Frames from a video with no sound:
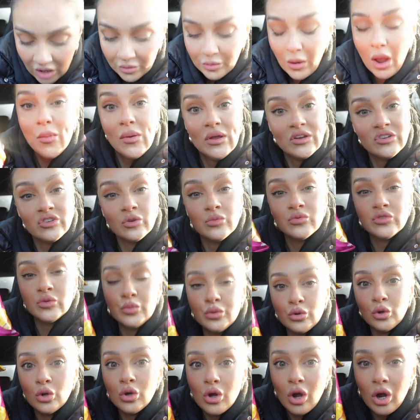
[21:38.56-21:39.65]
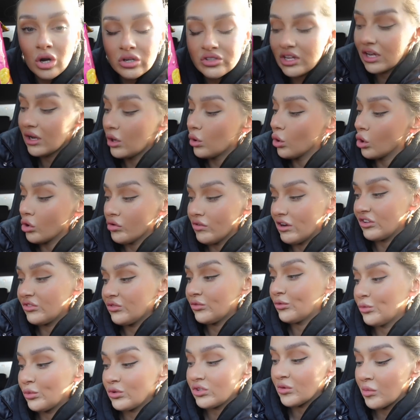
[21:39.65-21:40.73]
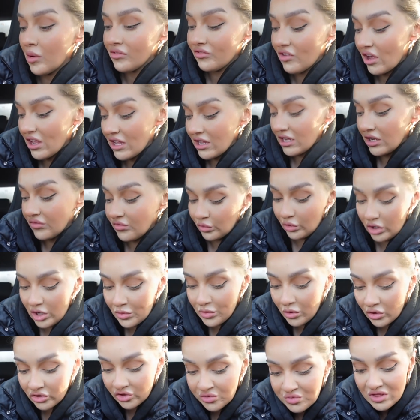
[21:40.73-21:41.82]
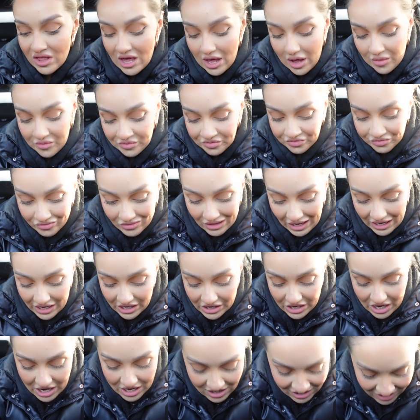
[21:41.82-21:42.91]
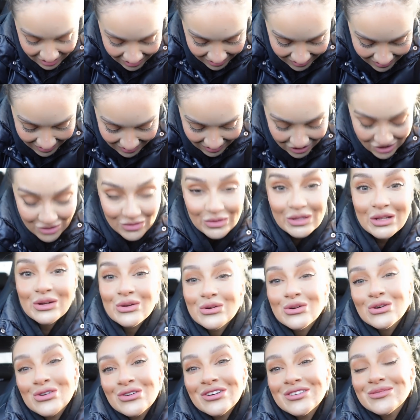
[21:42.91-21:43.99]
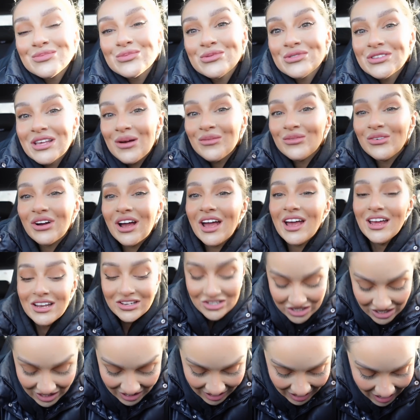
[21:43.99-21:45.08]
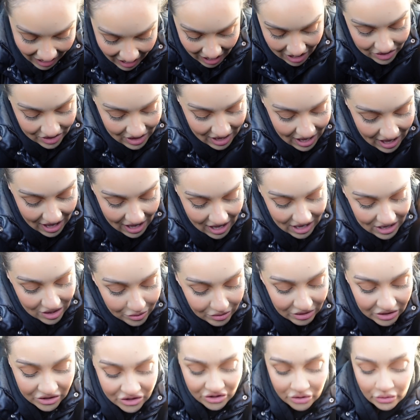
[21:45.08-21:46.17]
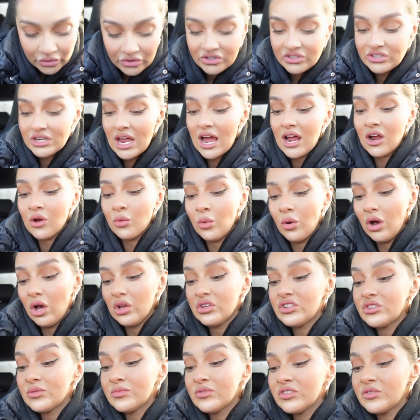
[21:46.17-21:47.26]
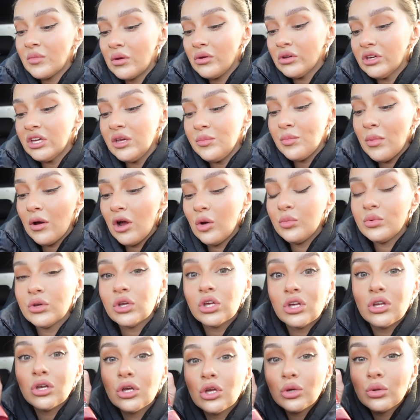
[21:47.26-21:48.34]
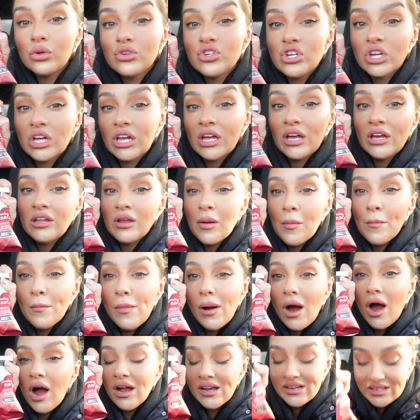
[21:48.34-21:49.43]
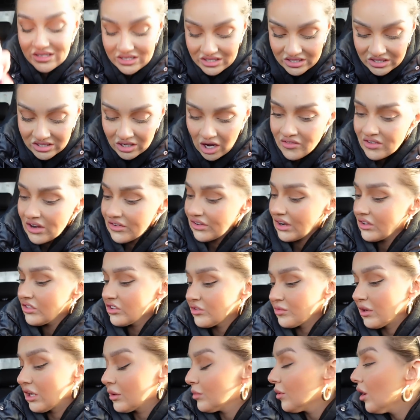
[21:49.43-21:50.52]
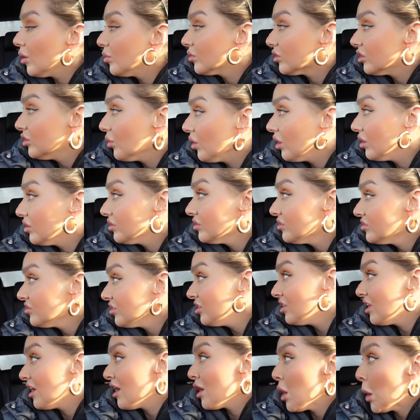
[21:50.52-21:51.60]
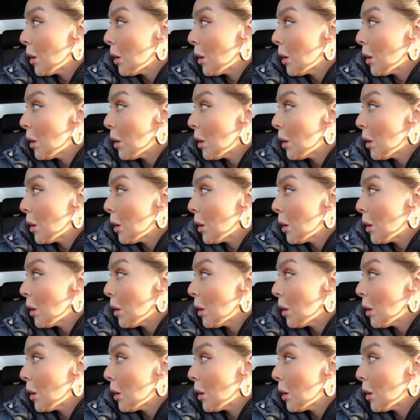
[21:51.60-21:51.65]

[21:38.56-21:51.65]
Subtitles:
But I picked up some prawn cocktail crisps, which are my fave. I'm gonna put some of them in it, do a little crisp sandwich. And then Mitchell's snack was some smoky barbecue chicken bites. I've never had smoky barbecue ones. Are they?